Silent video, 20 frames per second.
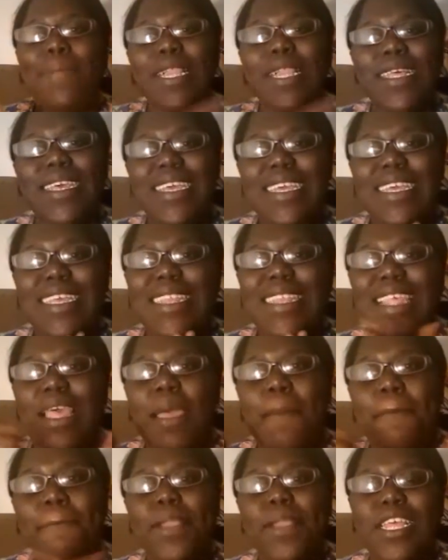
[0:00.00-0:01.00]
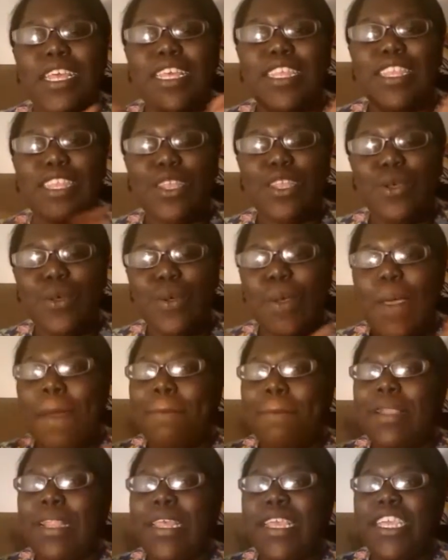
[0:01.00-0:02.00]
please, please do.
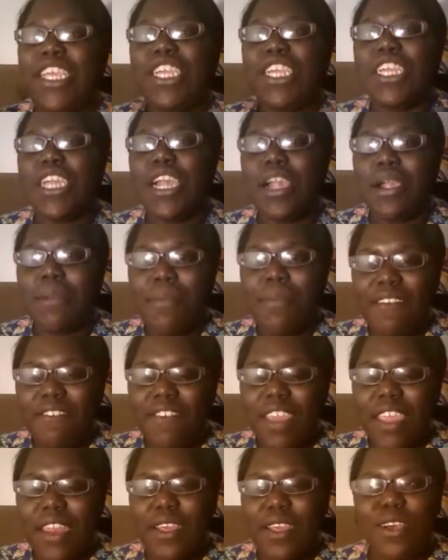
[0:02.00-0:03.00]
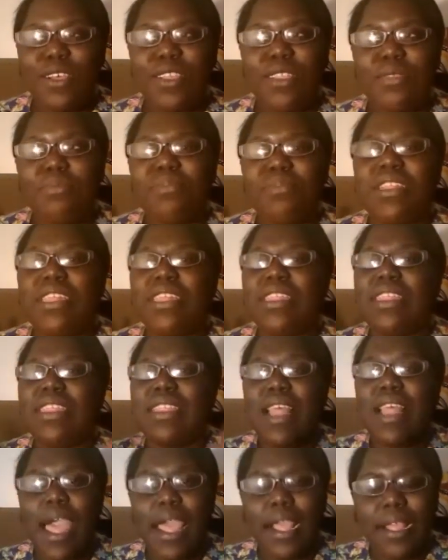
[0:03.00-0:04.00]
Please share my videos. Please
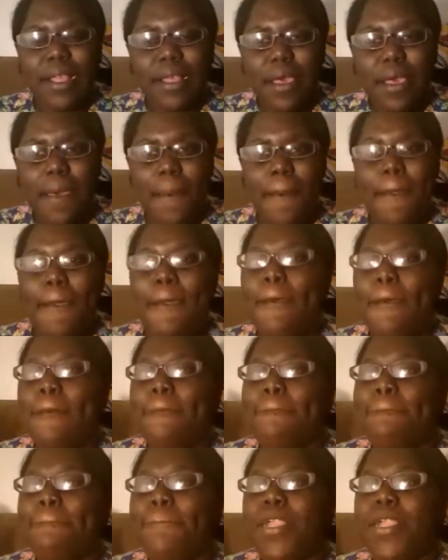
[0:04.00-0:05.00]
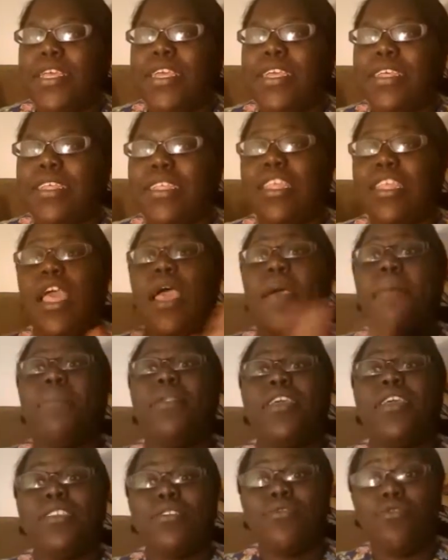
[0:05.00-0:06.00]
like them. Please,
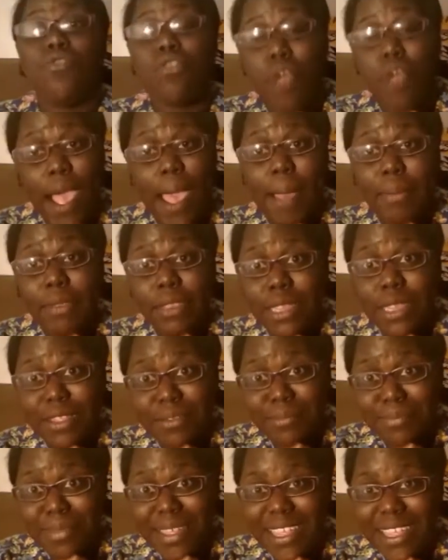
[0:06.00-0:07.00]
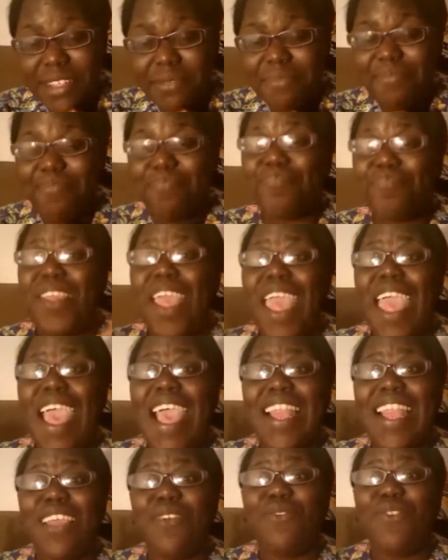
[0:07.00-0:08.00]
please subscribe to me.
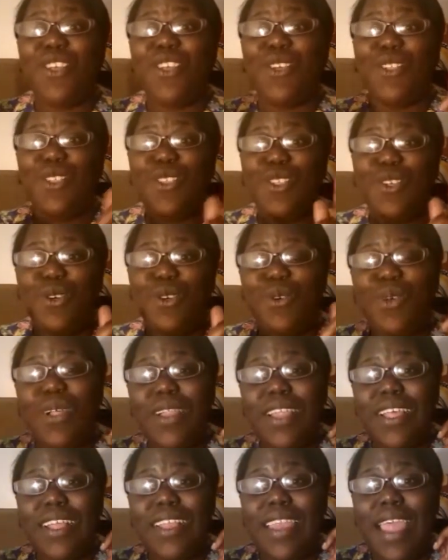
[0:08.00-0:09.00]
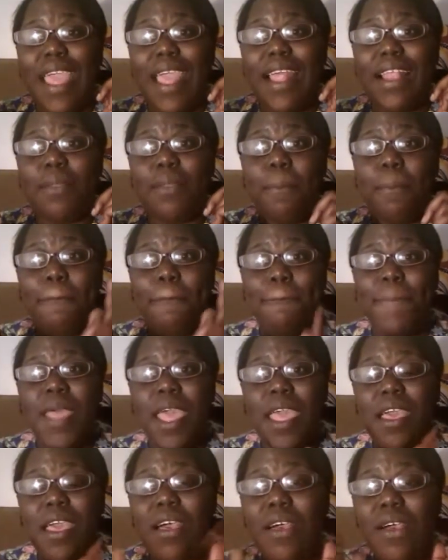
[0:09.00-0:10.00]
And then when you do, click that
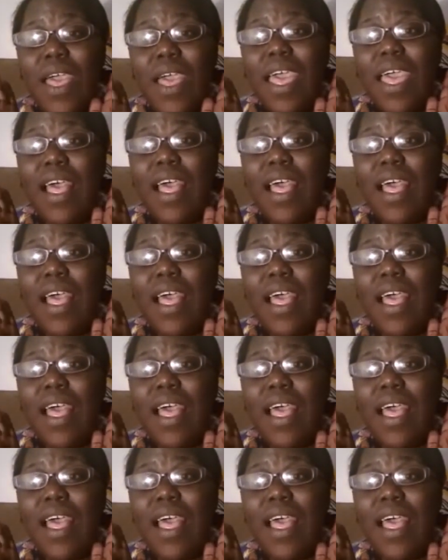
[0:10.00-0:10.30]
bell